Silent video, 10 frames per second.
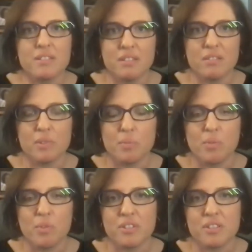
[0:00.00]
their
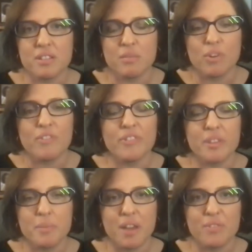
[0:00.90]
rewards work for
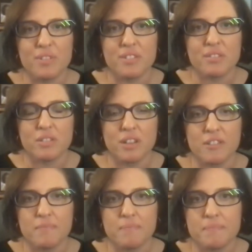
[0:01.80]
them every single day.